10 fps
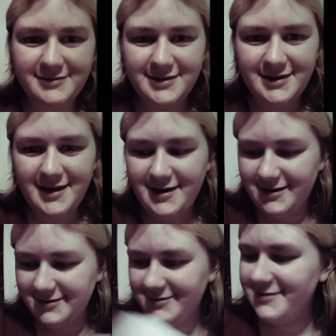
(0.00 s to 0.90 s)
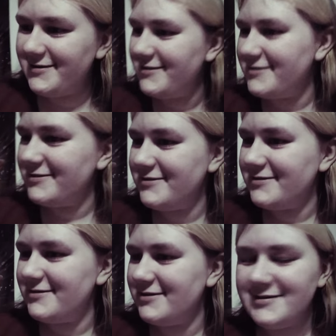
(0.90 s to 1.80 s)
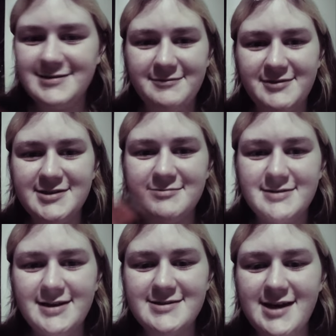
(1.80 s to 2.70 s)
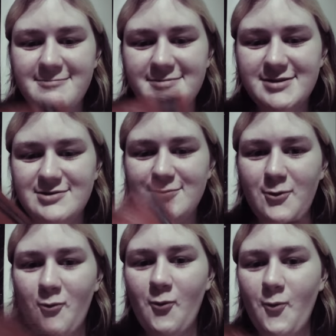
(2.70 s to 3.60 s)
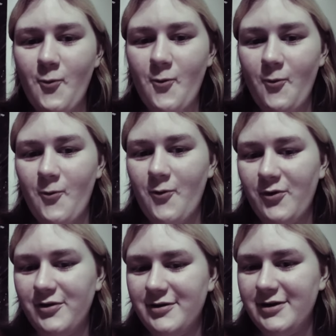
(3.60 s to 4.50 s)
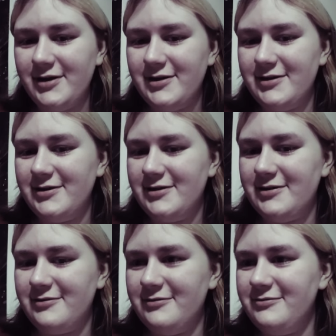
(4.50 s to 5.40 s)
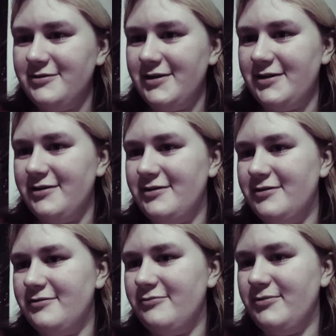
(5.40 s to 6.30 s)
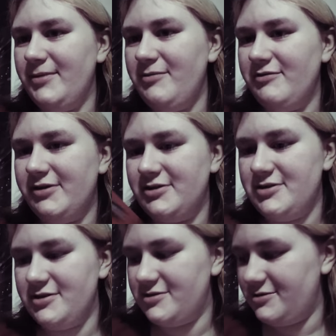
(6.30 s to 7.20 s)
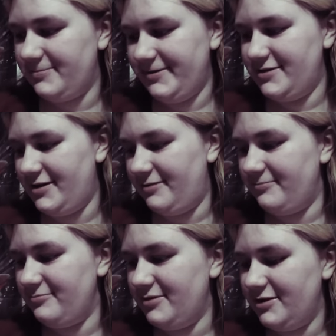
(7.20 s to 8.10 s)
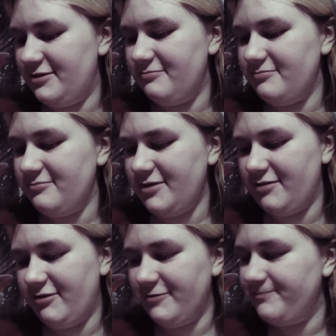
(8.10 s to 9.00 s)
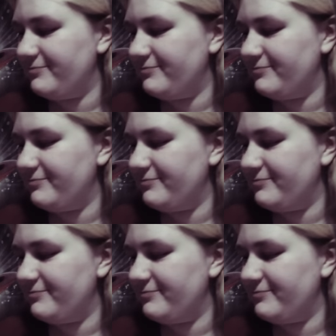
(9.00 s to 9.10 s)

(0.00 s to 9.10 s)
the thing. That's the first one that's happened to. Ooh. Hopefully well maybe if I just took my time, but whatever.